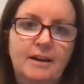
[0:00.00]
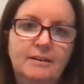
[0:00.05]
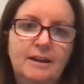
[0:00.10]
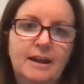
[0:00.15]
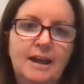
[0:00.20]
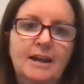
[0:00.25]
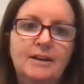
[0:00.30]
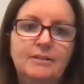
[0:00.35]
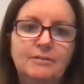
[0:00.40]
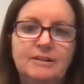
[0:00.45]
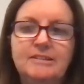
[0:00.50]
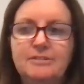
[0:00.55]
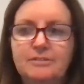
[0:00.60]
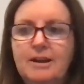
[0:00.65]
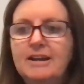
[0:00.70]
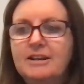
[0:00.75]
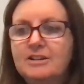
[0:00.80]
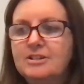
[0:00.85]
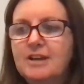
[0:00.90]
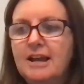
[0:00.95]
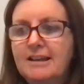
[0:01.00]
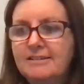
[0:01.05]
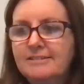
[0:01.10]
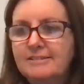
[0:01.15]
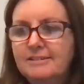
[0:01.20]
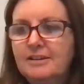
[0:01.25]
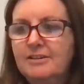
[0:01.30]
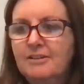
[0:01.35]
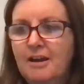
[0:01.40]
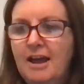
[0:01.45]
How do we strategize,
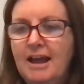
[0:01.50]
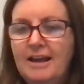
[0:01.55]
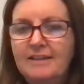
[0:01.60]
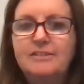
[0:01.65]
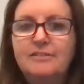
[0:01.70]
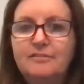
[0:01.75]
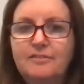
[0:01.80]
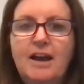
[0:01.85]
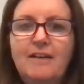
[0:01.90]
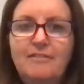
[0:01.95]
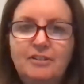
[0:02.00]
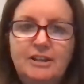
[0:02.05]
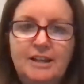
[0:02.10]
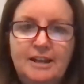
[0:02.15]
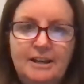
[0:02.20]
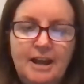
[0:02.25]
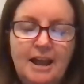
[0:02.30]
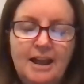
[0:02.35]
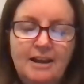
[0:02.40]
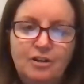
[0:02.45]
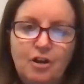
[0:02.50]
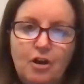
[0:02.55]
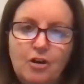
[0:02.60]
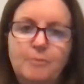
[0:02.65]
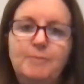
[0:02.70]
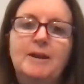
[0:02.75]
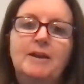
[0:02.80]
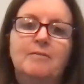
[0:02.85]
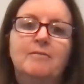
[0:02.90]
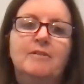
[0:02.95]
you know, our survival and
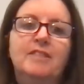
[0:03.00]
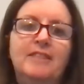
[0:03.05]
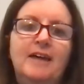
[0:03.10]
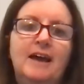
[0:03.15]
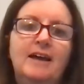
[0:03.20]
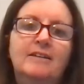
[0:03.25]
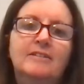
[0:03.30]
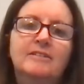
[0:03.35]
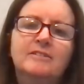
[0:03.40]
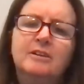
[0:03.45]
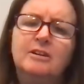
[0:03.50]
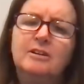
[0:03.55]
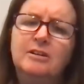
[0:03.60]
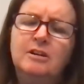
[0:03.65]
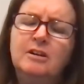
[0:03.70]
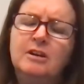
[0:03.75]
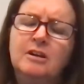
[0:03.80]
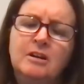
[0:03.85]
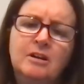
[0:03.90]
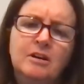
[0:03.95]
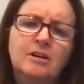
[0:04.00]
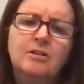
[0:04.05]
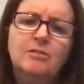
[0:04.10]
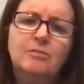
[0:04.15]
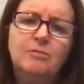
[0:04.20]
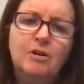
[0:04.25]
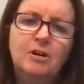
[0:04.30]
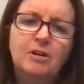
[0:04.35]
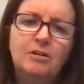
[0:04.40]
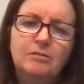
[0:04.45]
coping with that? So
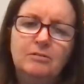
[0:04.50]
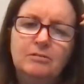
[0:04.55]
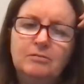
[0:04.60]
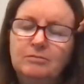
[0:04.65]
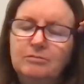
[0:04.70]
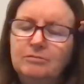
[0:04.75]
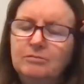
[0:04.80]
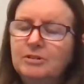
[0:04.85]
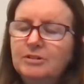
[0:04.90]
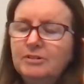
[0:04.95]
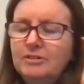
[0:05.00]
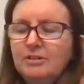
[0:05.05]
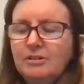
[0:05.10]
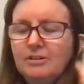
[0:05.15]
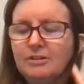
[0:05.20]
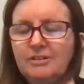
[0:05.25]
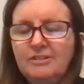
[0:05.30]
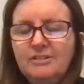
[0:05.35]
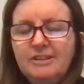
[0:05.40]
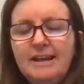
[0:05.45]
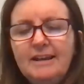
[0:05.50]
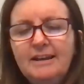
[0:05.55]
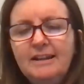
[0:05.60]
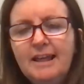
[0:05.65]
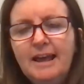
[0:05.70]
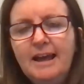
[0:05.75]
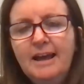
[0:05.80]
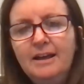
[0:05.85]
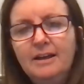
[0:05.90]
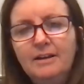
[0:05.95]
what do you say to
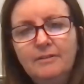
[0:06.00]
that?